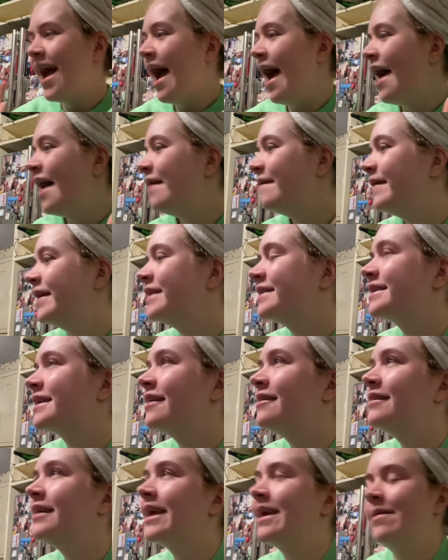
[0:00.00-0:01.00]
Um, it's
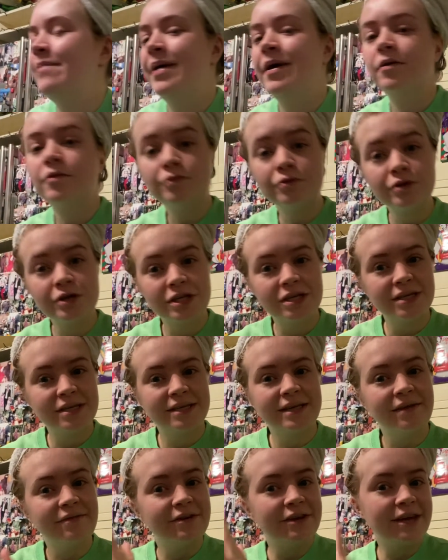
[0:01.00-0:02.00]
currently about quarter to
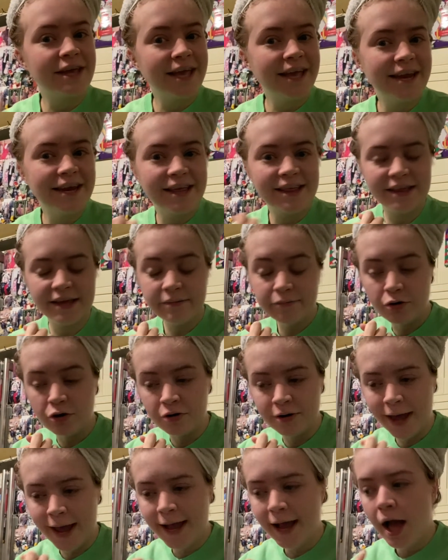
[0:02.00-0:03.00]
seven in the
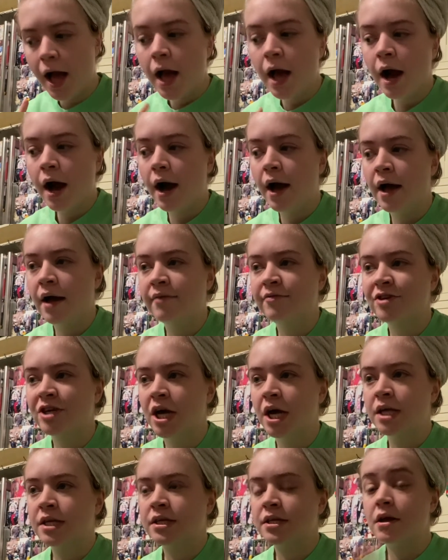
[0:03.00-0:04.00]
morning. I have
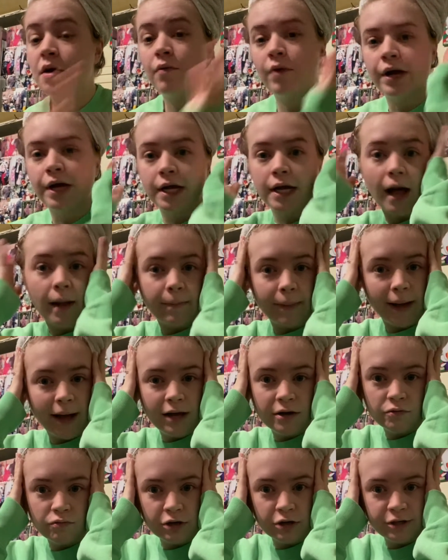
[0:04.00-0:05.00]
just woken up
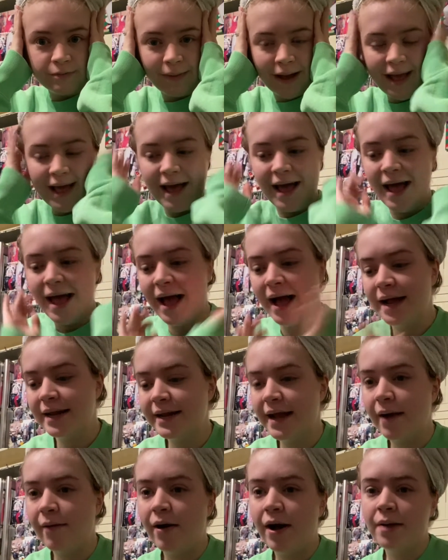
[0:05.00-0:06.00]
and washed my hair and
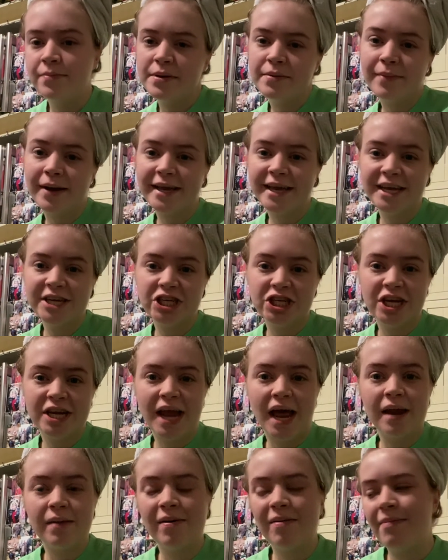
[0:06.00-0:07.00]
now I'm in my kitchen
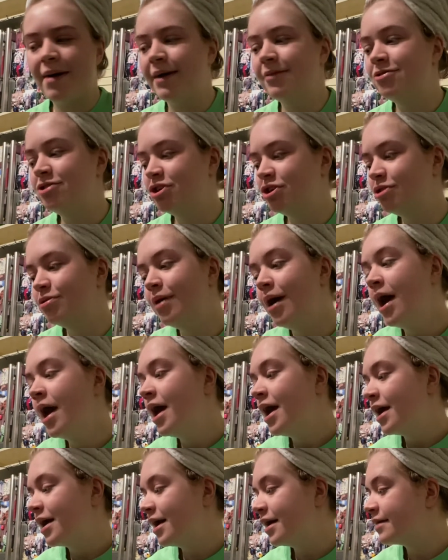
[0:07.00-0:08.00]
and I'm about to
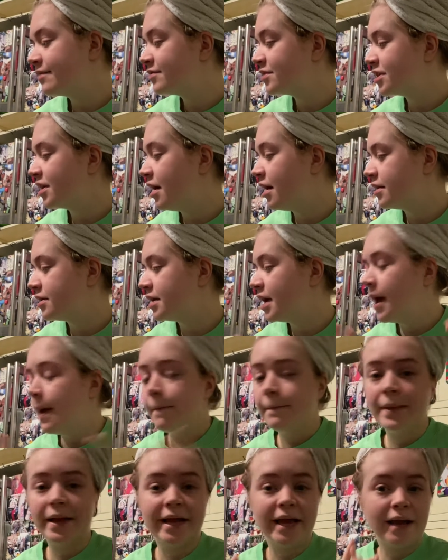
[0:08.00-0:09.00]
kind of start
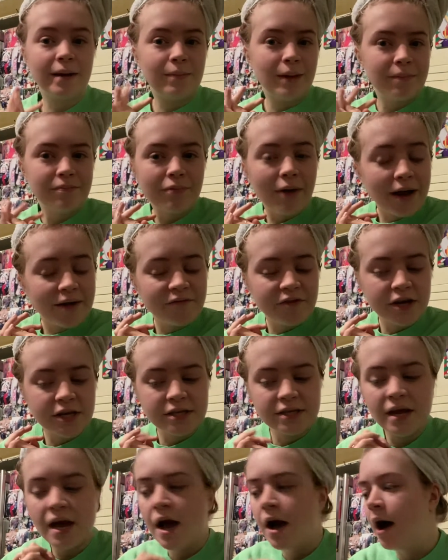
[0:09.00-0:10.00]
making my
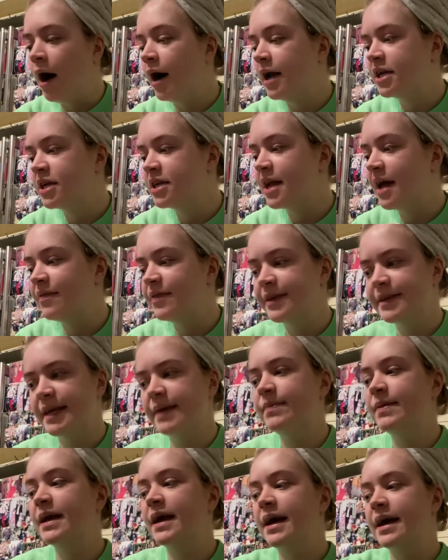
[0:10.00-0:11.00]
breakfast. I just have the
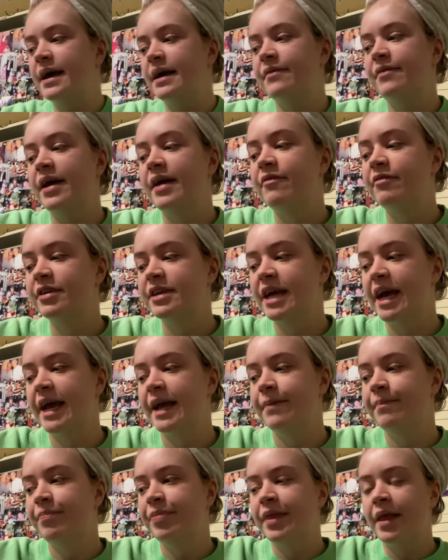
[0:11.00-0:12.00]
same thing I have every
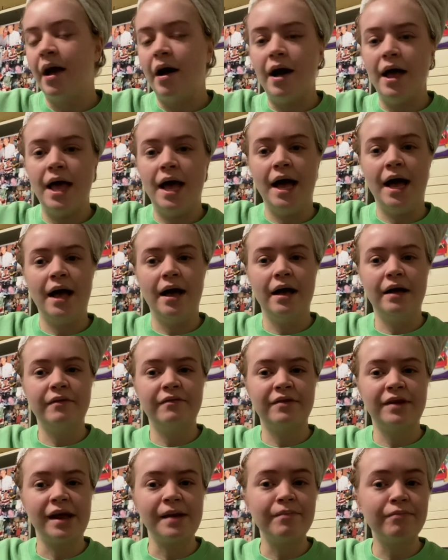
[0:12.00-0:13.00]
day. I
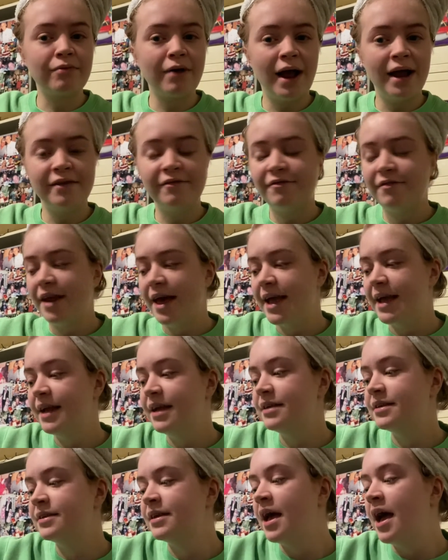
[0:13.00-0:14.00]
have like bran
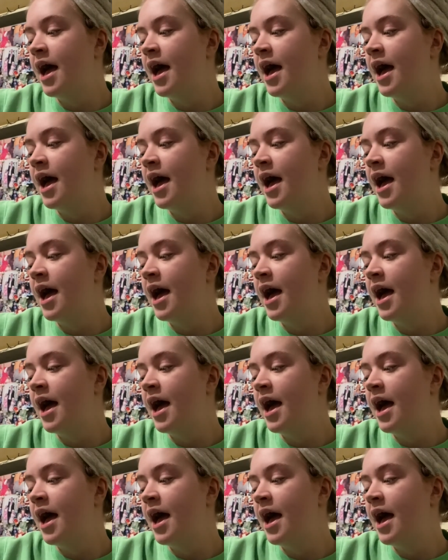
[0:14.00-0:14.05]
flakes